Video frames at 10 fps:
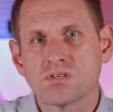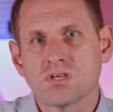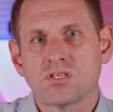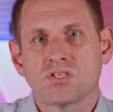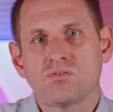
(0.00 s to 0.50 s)

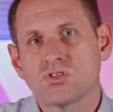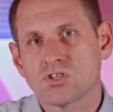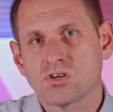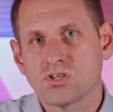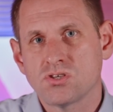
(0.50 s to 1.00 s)
Until you
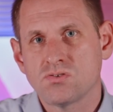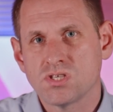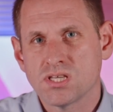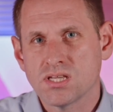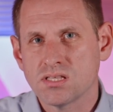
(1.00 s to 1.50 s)
start
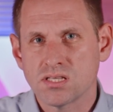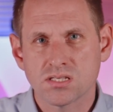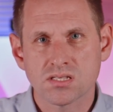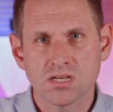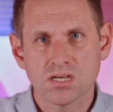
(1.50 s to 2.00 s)
using it,
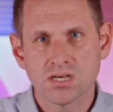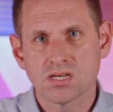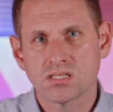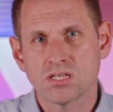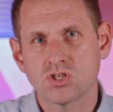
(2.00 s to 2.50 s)
this
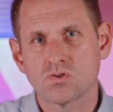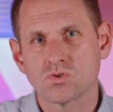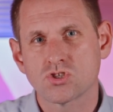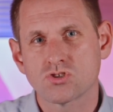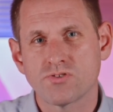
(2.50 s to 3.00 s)
additional
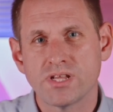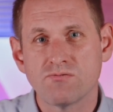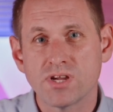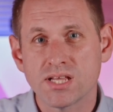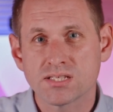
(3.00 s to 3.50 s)
screen
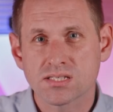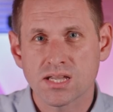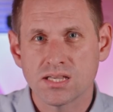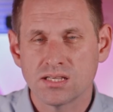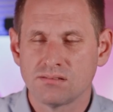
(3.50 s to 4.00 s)
real
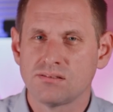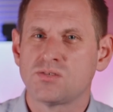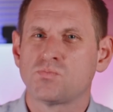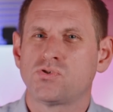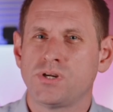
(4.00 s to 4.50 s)
estate
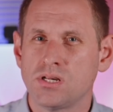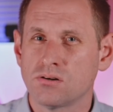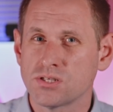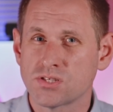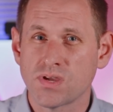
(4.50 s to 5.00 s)
is pretty
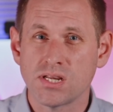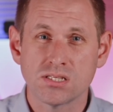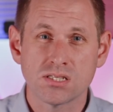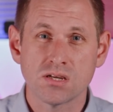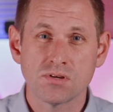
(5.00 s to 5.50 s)
nice for any
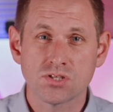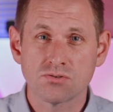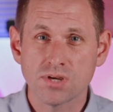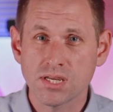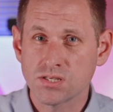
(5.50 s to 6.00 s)
serious
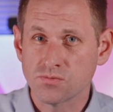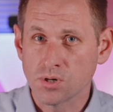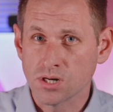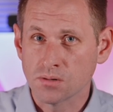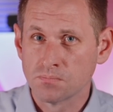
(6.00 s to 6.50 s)
creative
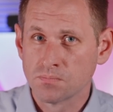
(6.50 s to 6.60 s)
work.